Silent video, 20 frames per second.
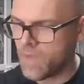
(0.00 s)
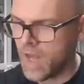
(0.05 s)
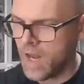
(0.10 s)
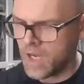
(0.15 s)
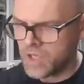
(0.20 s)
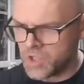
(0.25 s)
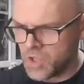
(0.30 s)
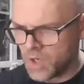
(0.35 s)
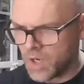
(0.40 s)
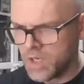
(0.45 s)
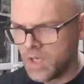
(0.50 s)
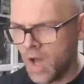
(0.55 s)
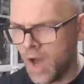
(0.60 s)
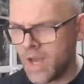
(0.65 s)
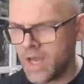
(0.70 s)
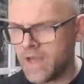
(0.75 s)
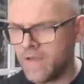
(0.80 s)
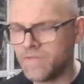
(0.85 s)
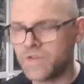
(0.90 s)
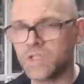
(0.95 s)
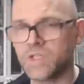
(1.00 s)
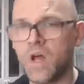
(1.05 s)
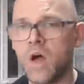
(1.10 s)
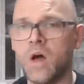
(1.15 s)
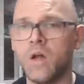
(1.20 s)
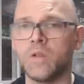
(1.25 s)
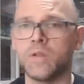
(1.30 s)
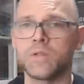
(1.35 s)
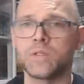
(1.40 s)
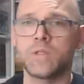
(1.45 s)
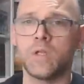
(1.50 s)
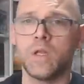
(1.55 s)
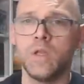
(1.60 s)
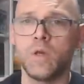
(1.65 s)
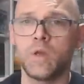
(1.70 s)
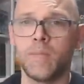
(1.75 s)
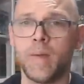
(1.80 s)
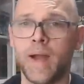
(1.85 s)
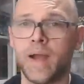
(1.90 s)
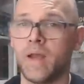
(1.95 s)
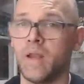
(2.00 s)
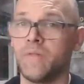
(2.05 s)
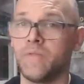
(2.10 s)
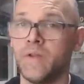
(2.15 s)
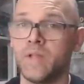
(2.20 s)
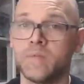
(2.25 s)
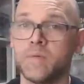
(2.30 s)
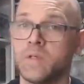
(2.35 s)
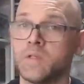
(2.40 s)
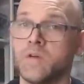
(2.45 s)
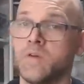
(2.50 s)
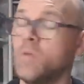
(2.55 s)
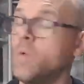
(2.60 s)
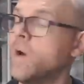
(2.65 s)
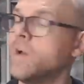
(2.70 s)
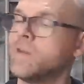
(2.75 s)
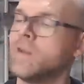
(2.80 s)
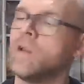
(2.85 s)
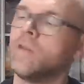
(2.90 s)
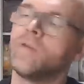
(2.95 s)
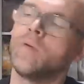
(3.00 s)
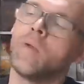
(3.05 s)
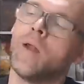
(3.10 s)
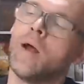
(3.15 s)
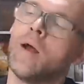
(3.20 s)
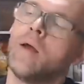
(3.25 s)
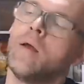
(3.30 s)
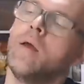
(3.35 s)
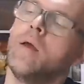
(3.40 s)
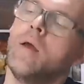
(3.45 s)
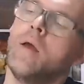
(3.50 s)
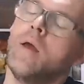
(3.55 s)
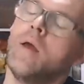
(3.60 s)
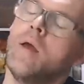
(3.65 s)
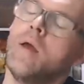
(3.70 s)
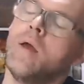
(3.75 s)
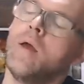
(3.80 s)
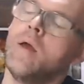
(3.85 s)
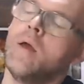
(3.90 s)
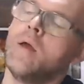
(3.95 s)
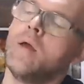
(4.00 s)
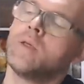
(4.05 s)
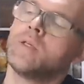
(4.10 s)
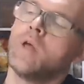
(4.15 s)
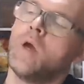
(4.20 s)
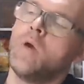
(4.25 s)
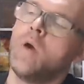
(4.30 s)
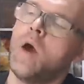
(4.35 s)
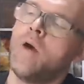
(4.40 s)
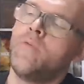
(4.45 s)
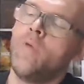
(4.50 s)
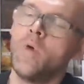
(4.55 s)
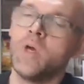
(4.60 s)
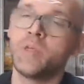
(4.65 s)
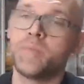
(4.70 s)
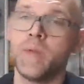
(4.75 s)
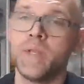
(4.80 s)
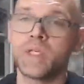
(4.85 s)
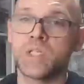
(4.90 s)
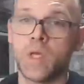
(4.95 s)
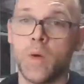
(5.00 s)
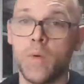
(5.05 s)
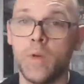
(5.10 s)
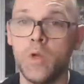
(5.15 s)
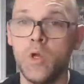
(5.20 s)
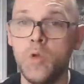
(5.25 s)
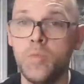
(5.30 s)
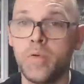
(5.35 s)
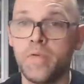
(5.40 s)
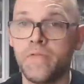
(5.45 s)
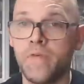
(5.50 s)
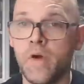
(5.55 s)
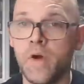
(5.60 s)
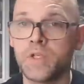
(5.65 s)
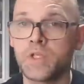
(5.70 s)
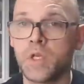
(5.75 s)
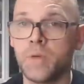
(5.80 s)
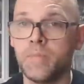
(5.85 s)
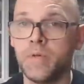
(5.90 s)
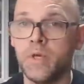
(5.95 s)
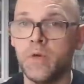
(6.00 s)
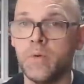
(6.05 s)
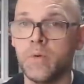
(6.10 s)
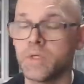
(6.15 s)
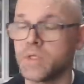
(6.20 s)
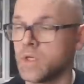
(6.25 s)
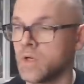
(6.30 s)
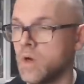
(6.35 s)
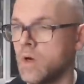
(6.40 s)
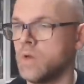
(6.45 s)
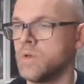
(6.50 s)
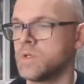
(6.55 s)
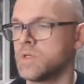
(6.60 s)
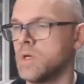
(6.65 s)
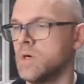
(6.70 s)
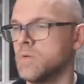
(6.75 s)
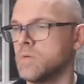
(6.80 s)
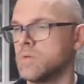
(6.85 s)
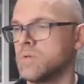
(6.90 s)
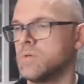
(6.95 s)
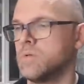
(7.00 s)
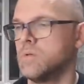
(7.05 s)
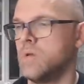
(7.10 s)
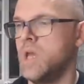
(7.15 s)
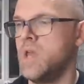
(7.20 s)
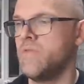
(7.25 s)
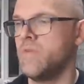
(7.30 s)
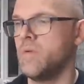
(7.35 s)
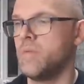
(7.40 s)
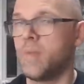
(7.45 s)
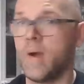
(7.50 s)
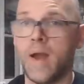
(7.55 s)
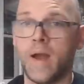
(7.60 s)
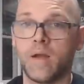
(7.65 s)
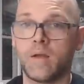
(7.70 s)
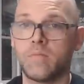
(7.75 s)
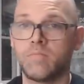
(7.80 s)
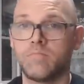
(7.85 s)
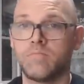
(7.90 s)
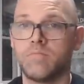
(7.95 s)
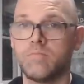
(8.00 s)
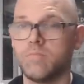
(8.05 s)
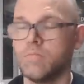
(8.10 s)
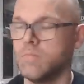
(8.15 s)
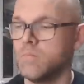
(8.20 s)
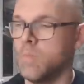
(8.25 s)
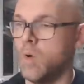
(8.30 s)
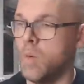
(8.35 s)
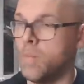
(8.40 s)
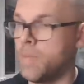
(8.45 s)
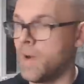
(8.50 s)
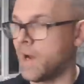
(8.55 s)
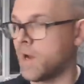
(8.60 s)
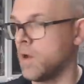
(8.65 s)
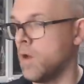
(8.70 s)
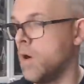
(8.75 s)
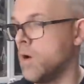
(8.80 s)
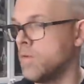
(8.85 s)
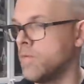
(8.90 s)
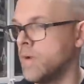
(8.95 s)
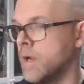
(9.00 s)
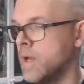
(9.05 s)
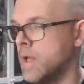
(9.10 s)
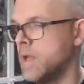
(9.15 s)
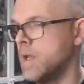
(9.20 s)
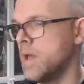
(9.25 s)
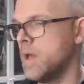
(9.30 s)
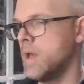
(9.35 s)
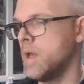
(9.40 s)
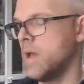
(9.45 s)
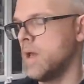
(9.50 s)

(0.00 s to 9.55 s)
I took a naive stance. I look back and I think to myself, why did I do that? So I've always been someone who prefers computers to consoles, even back long, really.